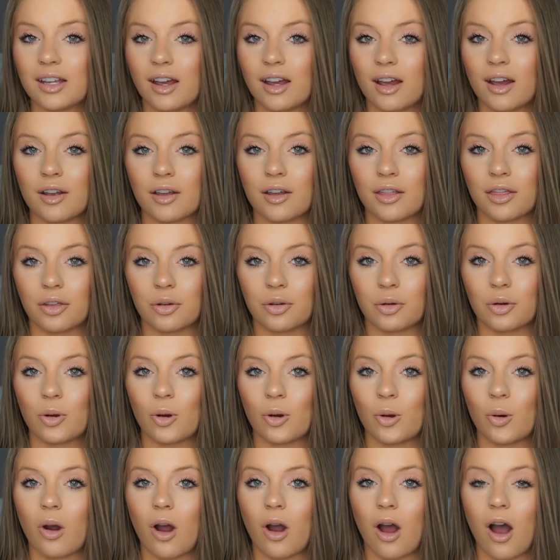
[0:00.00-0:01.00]
dug
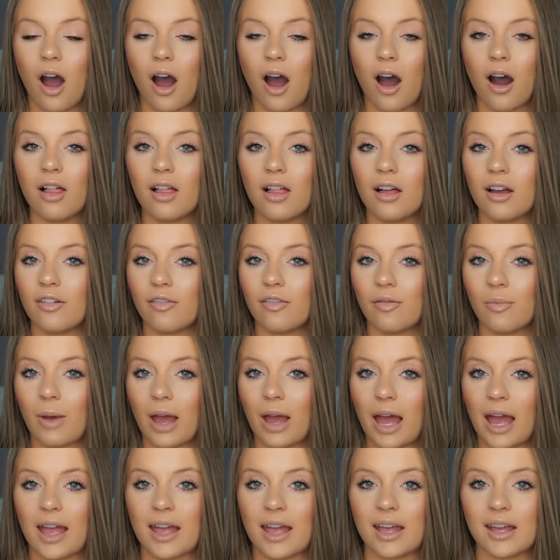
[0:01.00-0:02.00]
through all of
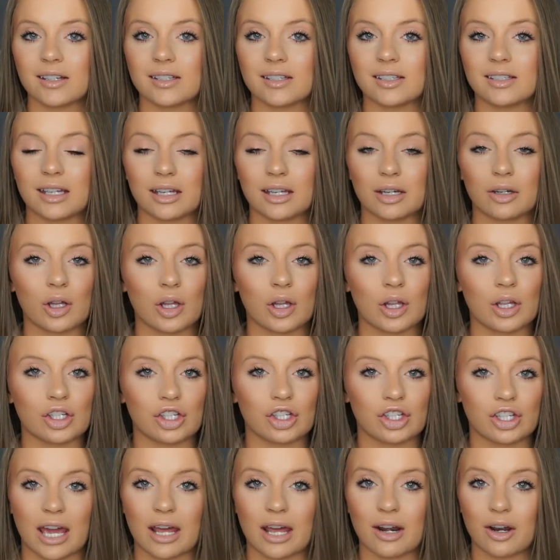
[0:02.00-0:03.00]
my single
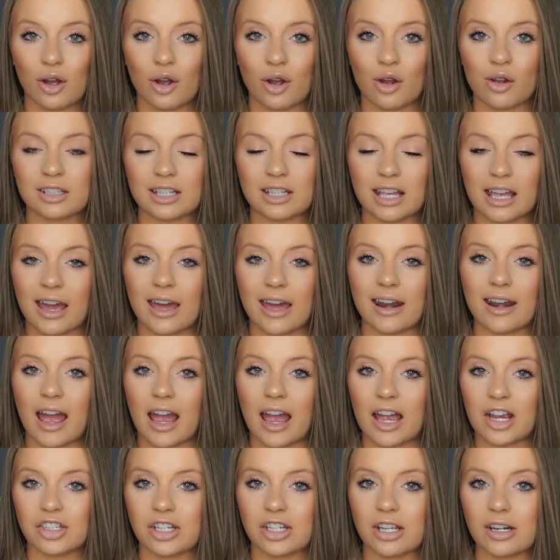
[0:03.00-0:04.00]
shadows and
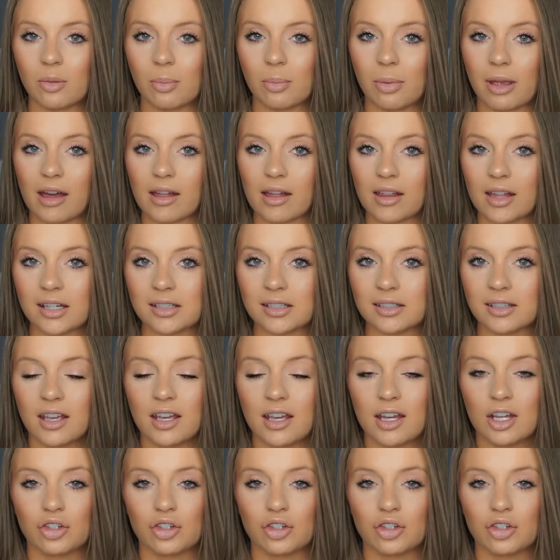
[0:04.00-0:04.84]
eyeshadow palettes